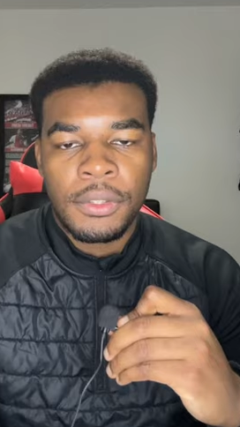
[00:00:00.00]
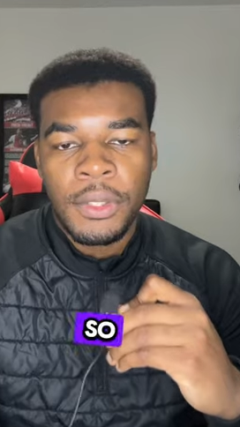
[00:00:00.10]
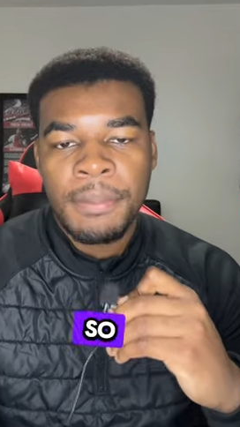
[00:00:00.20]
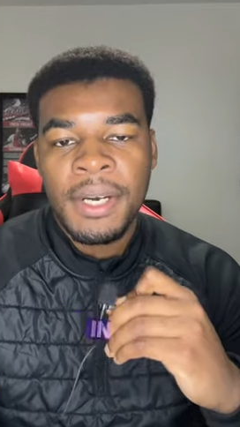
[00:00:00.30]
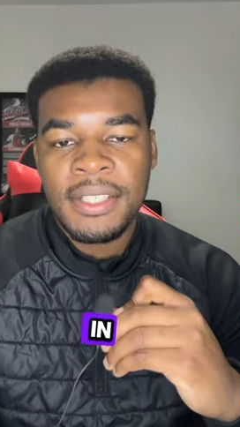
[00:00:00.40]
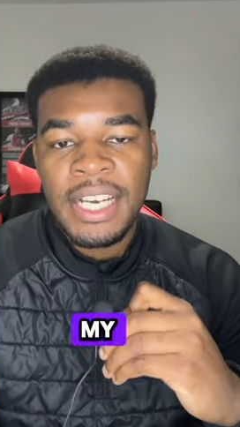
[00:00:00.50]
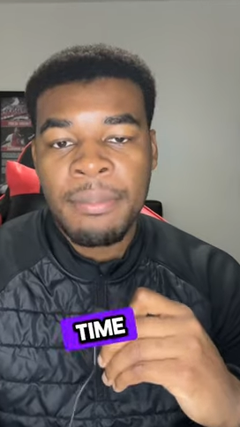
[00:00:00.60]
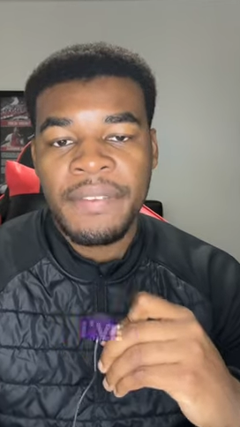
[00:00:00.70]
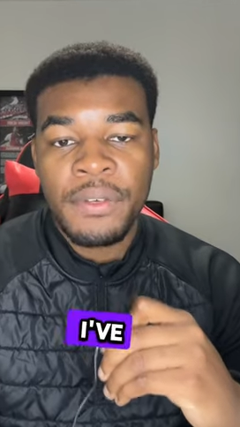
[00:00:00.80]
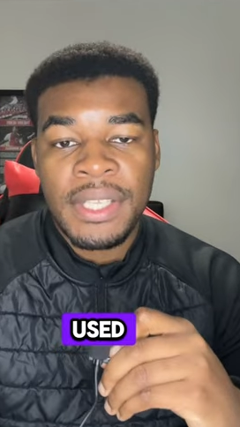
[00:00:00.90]
So in my
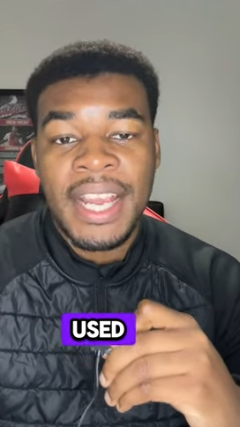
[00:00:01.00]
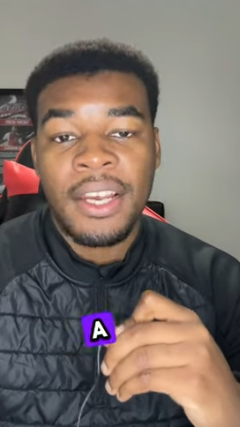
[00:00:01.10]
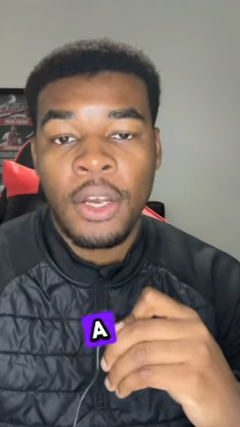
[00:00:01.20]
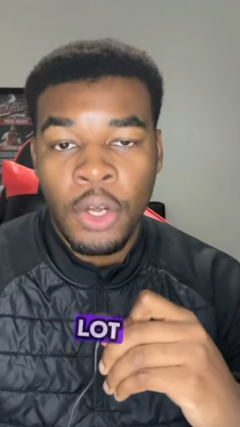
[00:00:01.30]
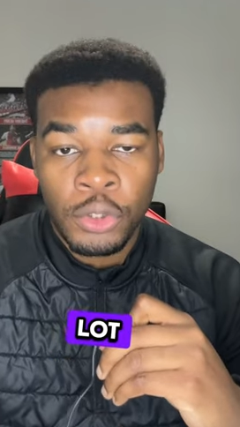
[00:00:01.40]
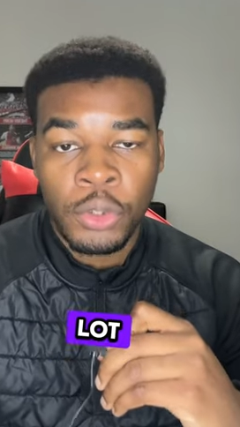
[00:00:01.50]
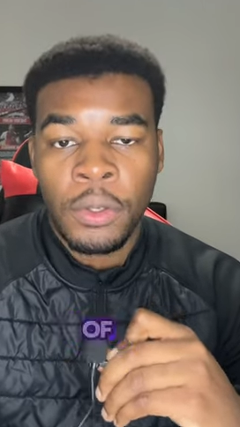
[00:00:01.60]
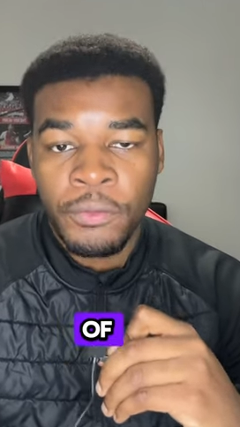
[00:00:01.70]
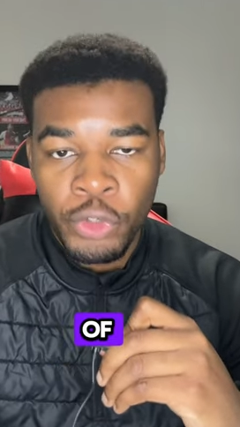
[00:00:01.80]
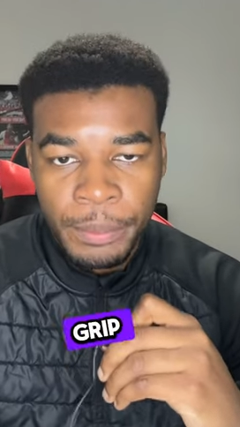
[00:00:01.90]
time, I've used a lot
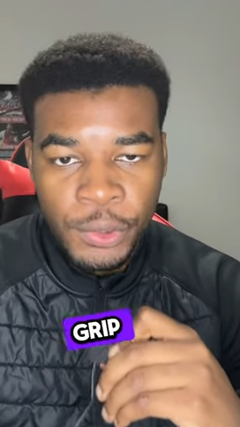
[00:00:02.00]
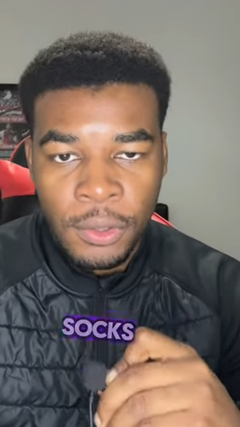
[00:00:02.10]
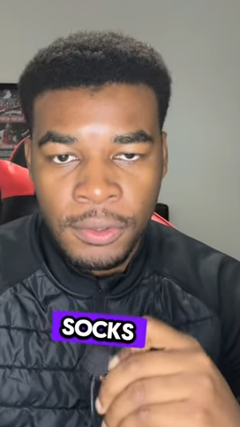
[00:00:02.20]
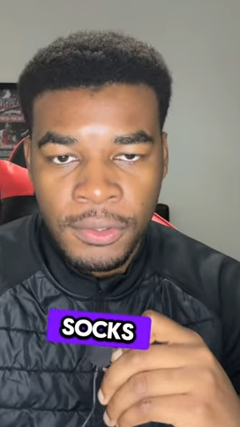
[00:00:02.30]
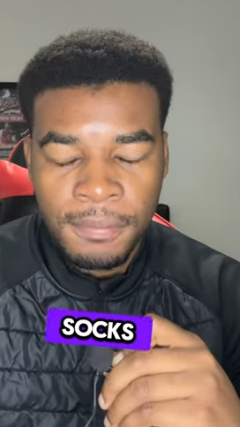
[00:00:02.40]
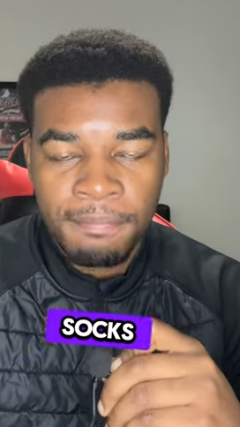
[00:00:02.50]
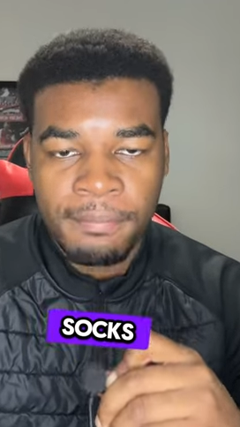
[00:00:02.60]
of grip socks.